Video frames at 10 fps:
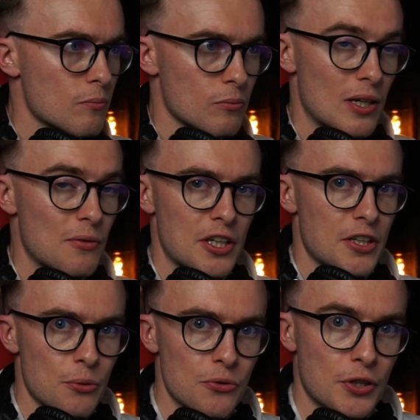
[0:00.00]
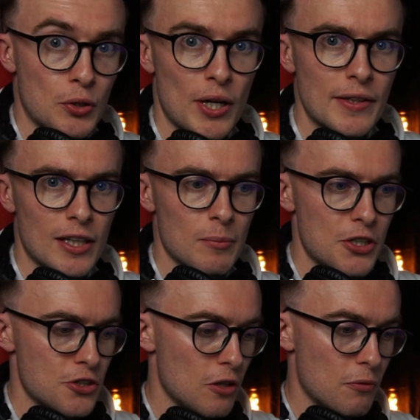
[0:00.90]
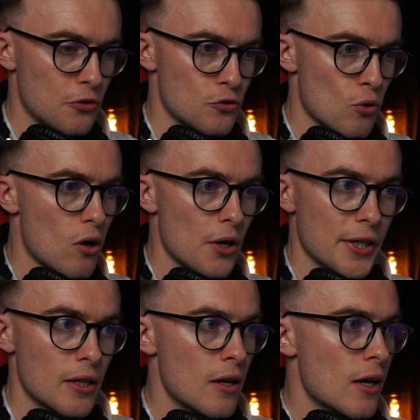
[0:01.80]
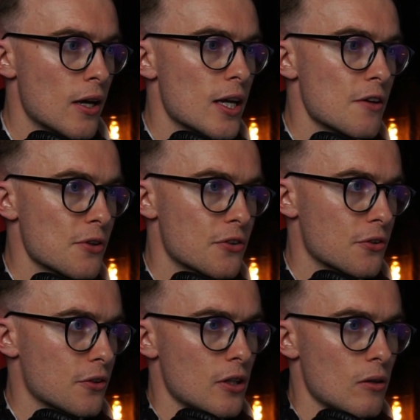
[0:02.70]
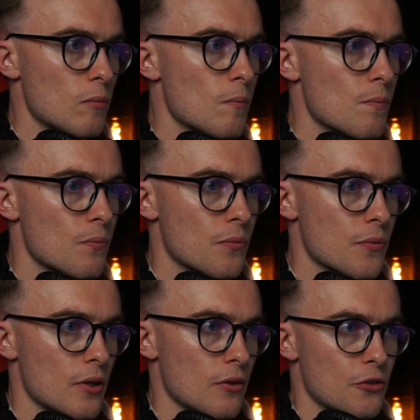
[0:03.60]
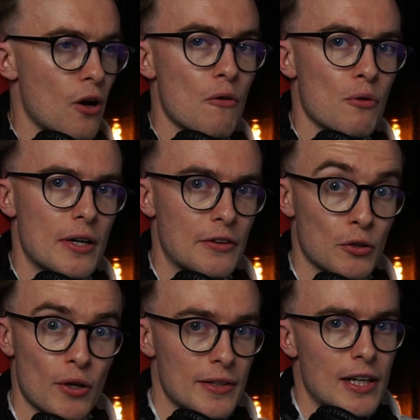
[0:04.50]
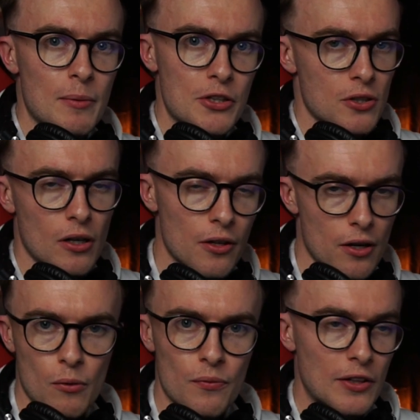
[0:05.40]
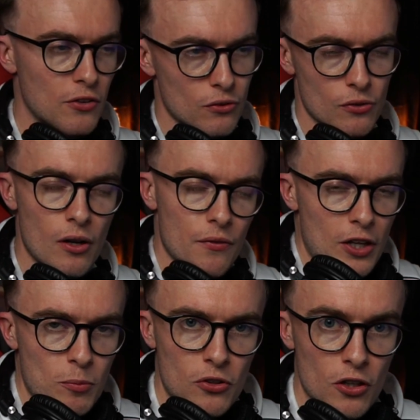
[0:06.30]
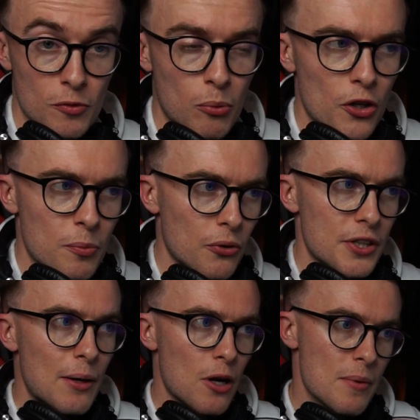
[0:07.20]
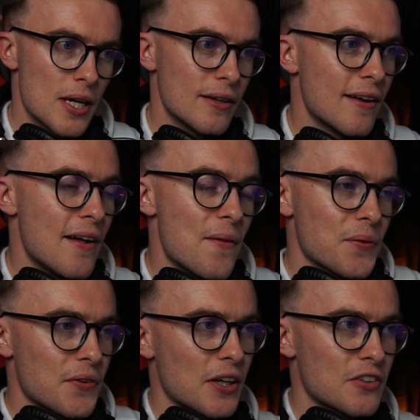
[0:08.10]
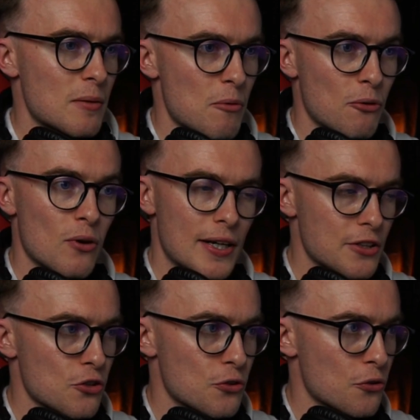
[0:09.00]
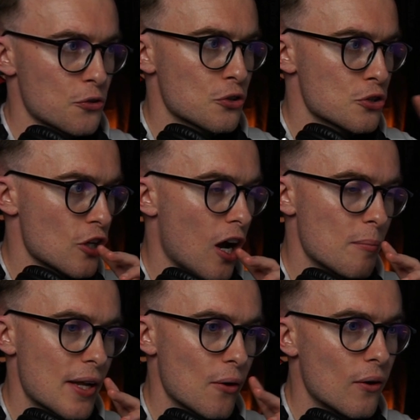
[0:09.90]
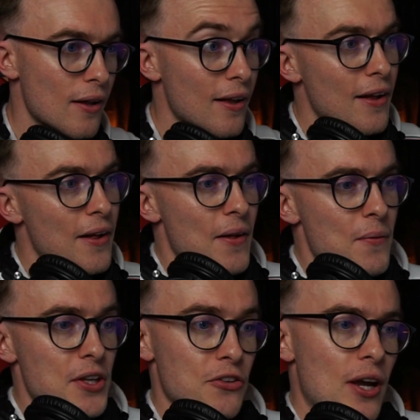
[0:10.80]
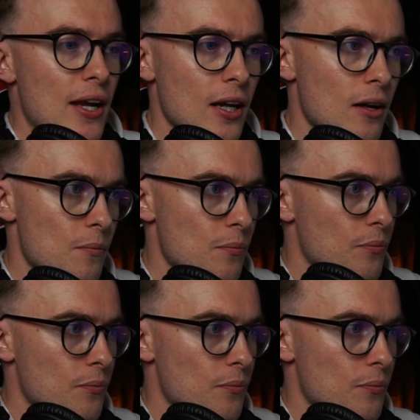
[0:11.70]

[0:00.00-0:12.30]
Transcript: they use to create the animation. If it's a drawing, if it's, you know, a software that they're creating the animation on. I don't know, that's besides the point, but you get what I mean. I think I've said it before, and it just does such a good job. Now, in saying that,